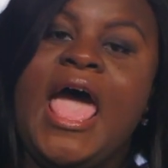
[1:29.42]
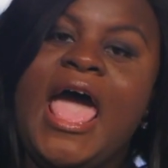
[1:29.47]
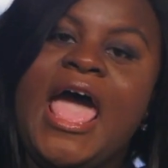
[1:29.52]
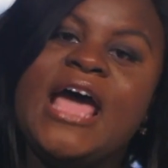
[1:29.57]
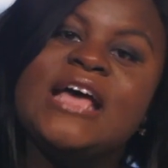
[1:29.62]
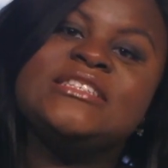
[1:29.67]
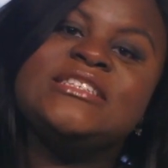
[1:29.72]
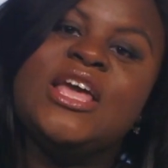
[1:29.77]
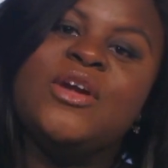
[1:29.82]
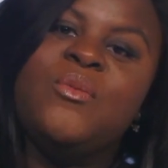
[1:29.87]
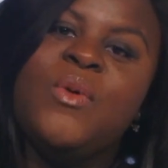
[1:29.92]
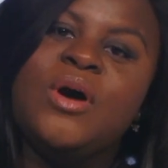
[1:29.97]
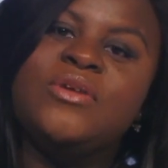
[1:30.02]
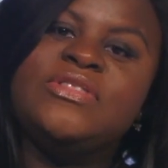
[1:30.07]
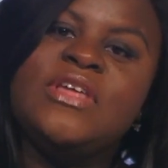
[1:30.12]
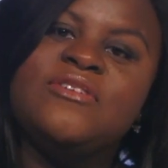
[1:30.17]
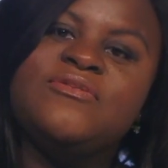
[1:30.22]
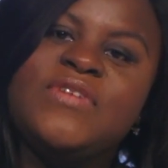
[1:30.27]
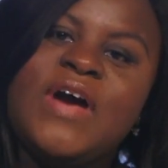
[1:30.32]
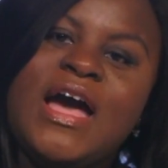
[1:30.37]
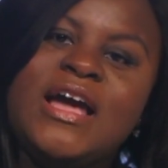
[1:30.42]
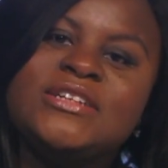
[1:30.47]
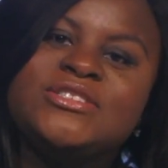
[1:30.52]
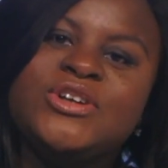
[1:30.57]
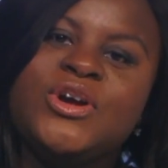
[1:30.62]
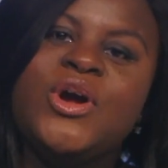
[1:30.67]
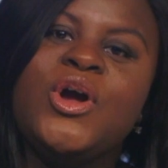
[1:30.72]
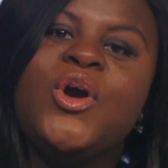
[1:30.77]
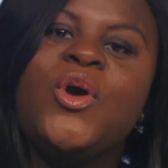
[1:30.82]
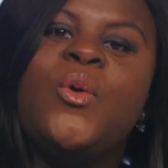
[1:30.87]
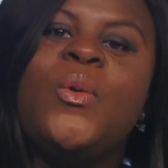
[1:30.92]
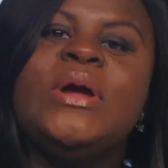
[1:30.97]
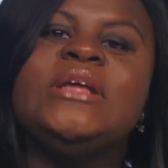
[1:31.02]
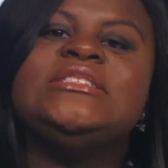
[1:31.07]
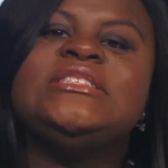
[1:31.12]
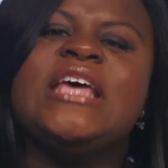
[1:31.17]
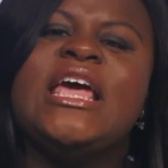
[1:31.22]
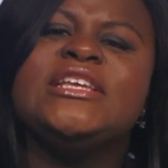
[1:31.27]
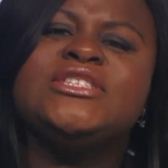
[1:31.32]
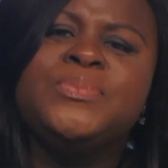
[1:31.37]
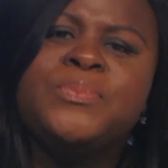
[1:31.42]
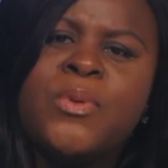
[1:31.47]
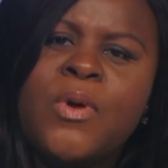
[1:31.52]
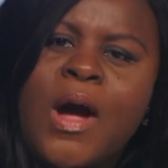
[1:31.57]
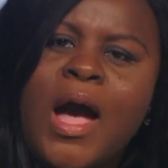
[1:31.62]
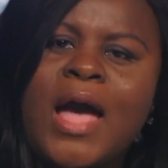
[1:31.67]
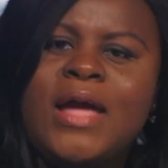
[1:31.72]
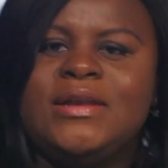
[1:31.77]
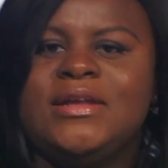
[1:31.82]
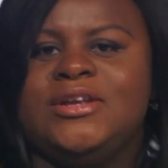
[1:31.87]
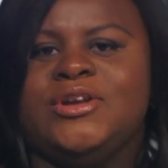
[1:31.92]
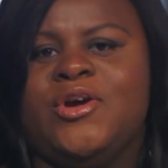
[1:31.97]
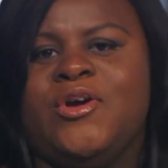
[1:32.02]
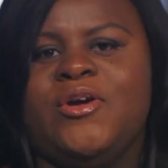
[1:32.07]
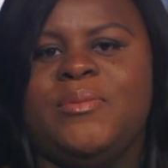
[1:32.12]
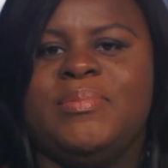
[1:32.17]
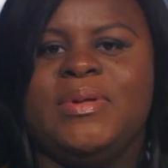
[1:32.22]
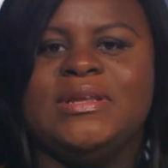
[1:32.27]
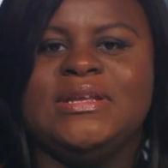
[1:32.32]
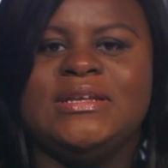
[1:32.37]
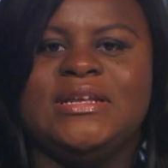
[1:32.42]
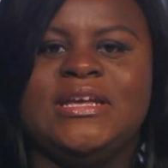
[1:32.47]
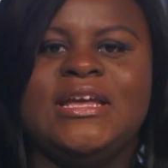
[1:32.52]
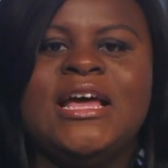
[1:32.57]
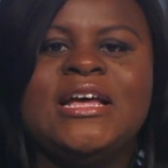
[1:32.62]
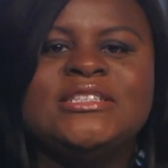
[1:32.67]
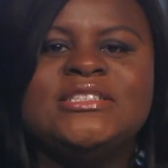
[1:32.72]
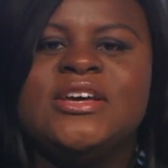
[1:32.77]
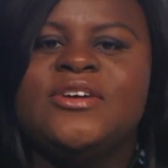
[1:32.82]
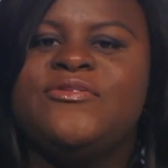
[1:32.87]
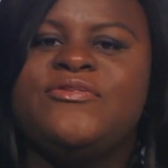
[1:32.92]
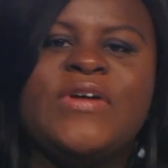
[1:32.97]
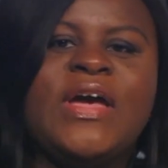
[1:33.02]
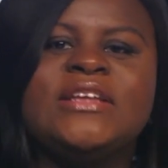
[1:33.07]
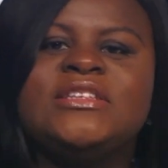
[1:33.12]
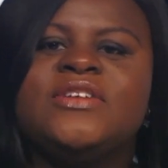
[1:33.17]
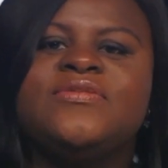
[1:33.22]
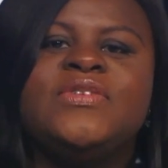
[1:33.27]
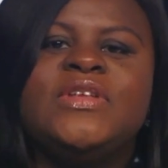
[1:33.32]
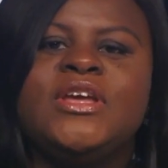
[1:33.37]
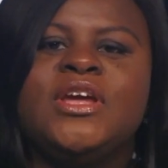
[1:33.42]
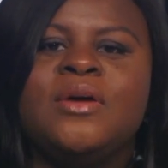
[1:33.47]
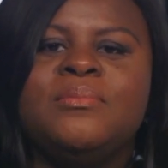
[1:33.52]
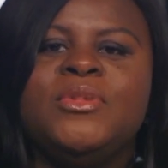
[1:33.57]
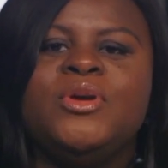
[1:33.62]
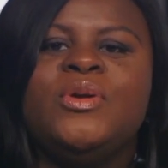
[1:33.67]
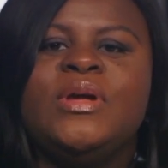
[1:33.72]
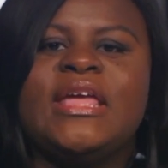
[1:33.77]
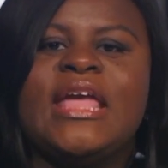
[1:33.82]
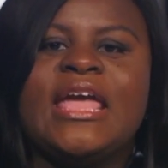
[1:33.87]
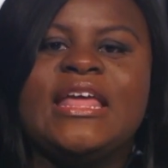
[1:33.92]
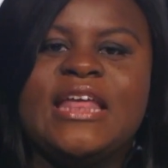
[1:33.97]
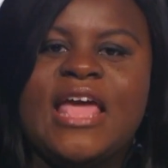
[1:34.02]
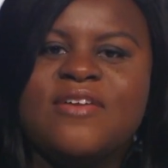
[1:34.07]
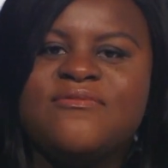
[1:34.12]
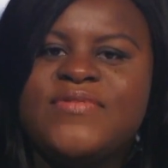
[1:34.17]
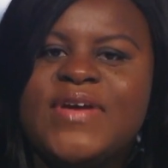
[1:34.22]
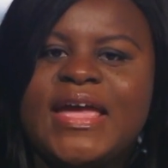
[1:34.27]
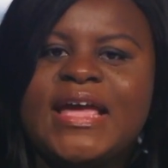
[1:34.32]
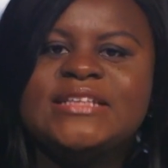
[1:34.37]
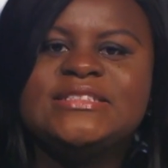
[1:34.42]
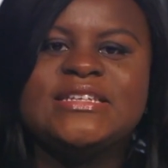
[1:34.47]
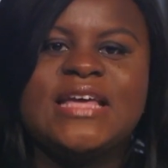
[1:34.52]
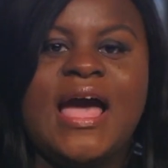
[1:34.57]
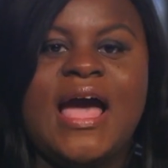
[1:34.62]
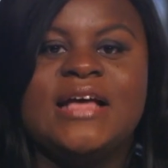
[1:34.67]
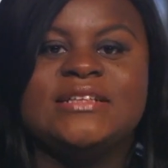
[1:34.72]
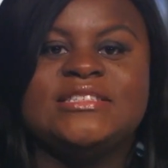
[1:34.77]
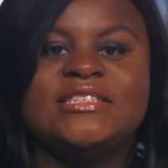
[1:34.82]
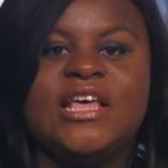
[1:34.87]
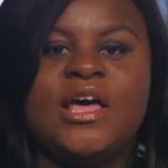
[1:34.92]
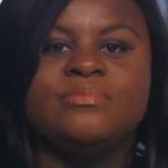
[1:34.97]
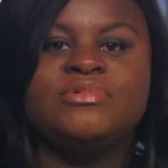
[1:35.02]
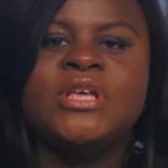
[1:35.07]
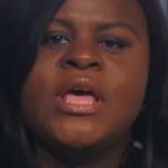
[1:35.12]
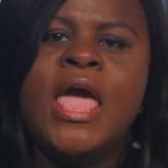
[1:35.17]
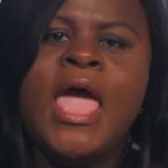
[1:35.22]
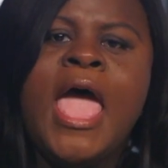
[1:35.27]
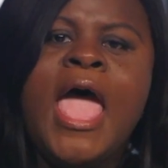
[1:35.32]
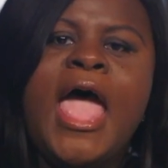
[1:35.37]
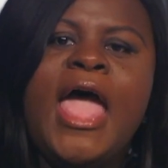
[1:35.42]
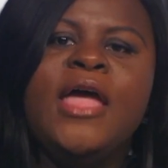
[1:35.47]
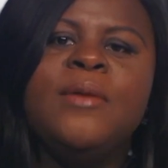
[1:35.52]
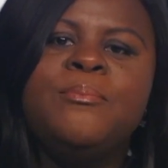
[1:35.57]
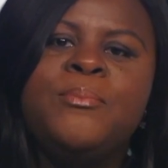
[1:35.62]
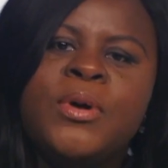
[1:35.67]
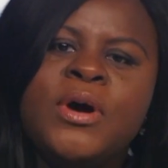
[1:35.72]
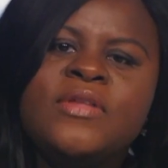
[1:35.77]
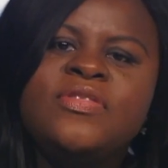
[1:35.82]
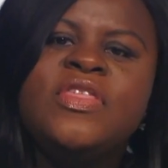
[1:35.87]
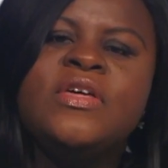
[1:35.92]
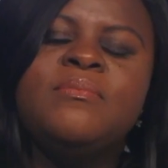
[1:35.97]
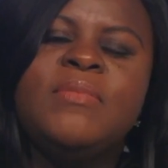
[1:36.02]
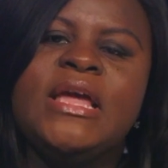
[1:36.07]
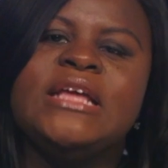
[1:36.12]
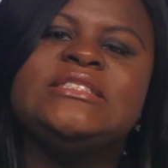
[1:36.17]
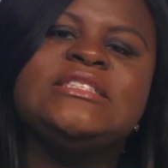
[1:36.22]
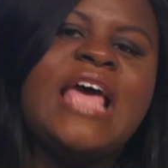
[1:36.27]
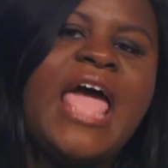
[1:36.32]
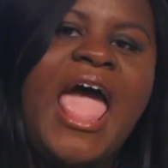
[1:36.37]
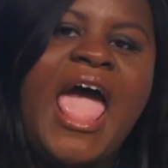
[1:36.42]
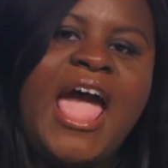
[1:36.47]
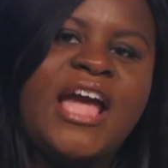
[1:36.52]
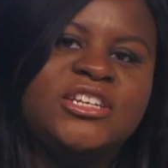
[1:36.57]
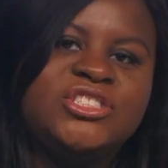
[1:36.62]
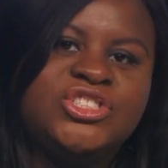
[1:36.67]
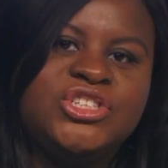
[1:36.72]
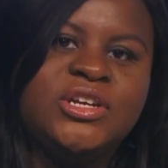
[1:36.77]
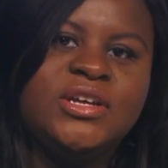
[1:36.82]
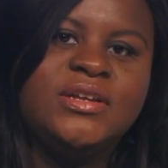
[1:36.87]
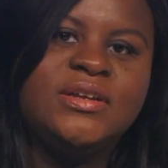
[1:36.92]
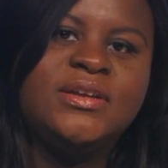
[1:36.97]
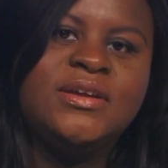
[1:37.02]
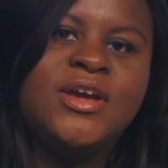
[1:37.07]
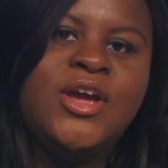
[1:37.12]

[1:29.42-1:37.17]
As a wealth advisor, Gwen takes pride in her ability to effectively communicate advanced concepts and put them into action.